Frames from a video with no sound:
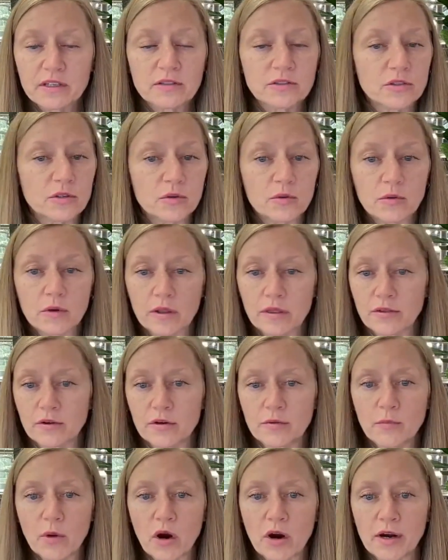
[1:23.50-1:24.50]
to a
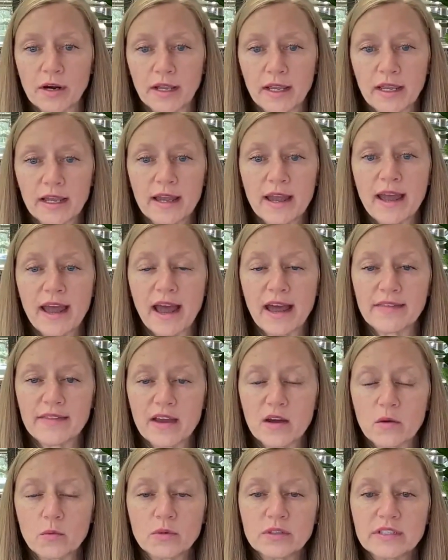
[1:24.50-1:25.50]
third party, and
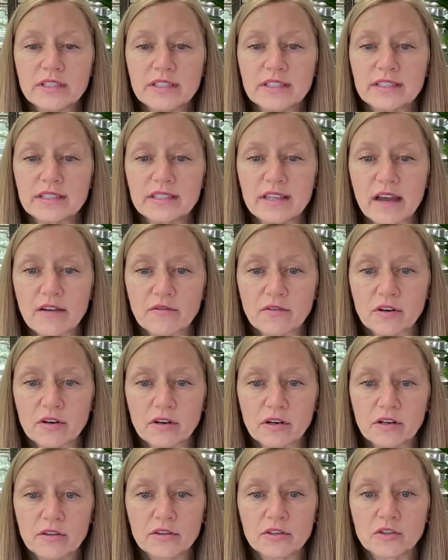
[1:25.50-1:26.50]
that would
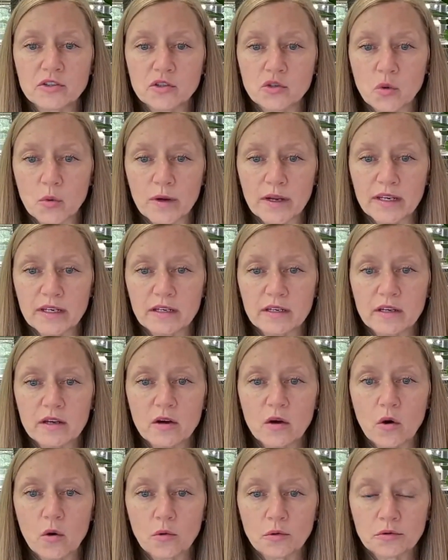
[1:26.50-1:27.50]
sever the joint
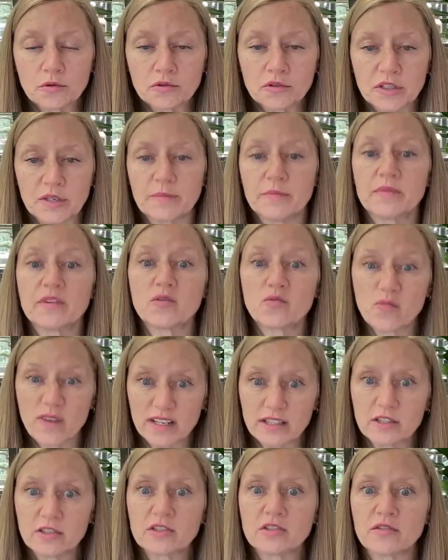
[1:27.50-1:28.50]
ownership, the
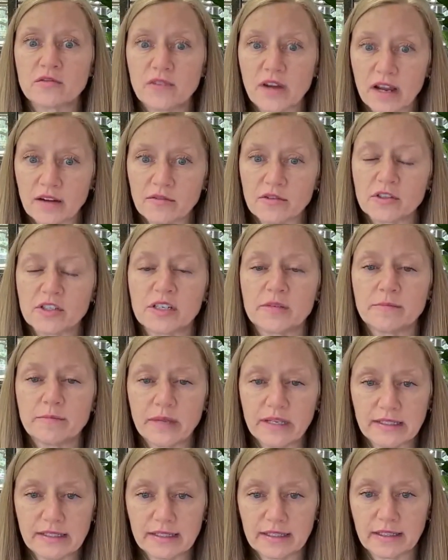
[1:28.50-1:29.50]
rights of survivorship,
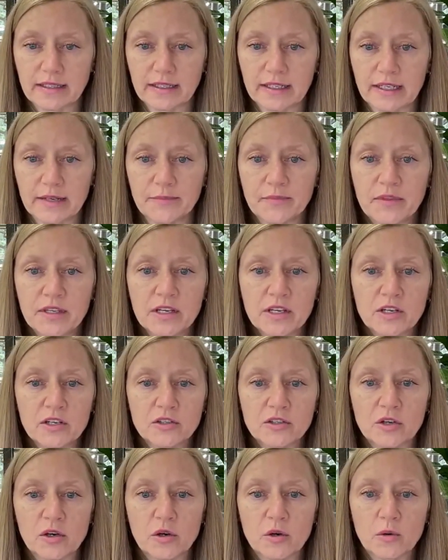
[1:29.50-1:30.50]
basically.
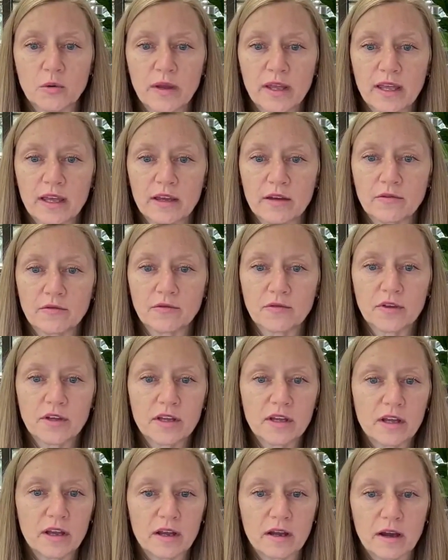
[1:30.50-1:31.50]
So if
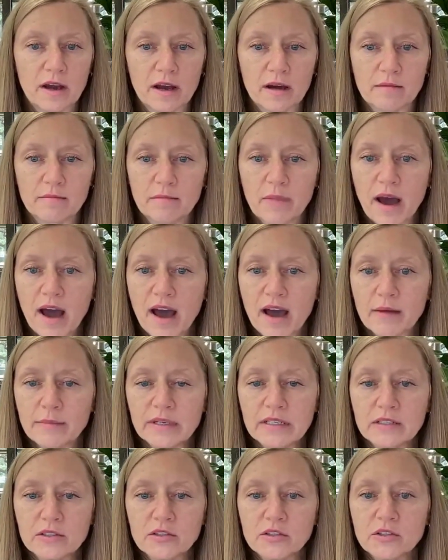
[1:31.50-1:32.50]
Bob
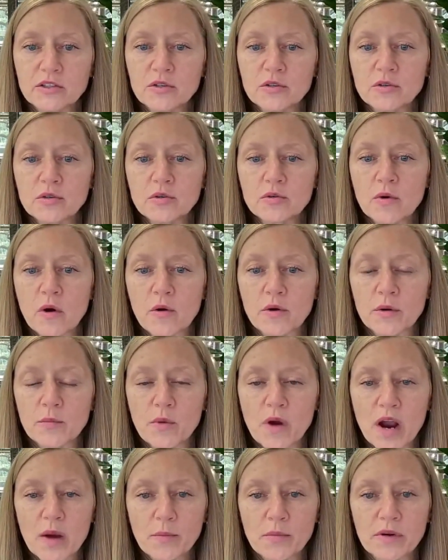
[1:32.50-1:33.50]
and Sue own a
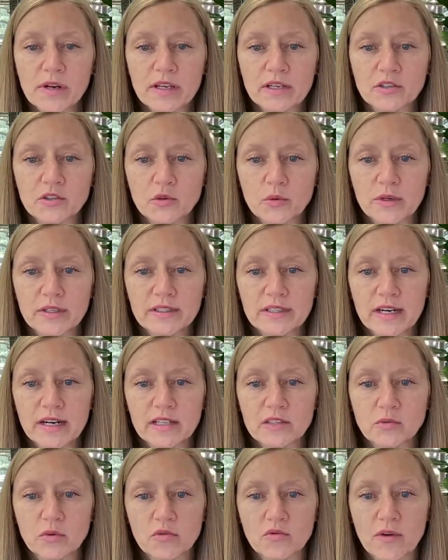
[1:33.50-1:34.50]
property as joint
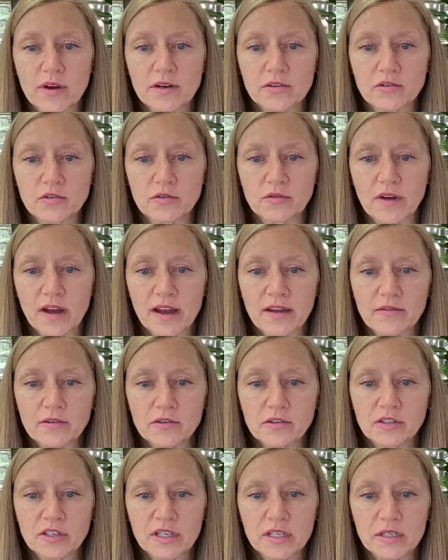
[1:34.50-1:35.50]
tenants with right of
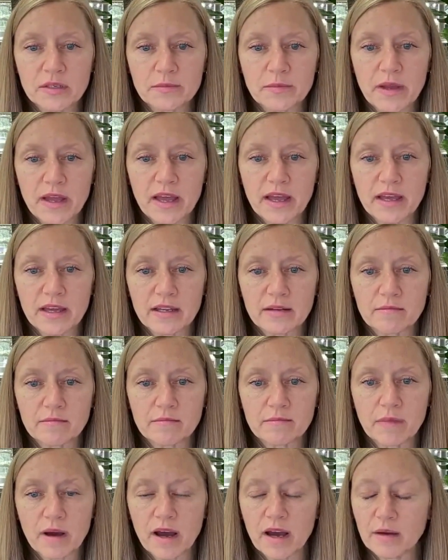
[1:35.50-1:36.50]
survivorship, and
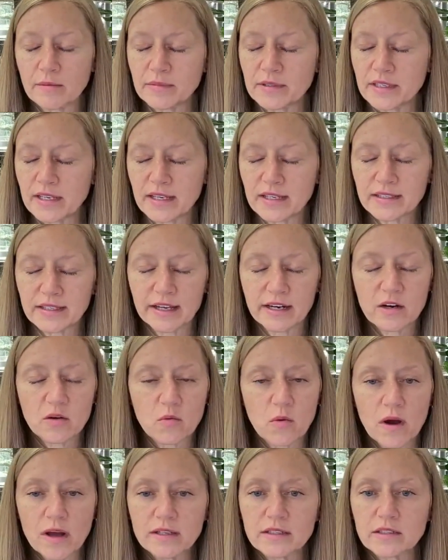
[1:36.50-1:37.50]
Bob says, I don't
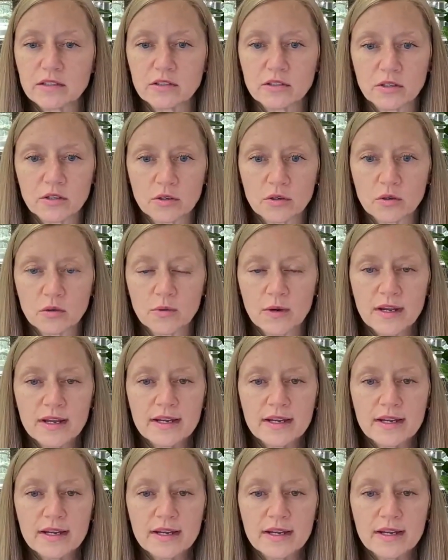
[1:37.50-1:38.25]
want Sue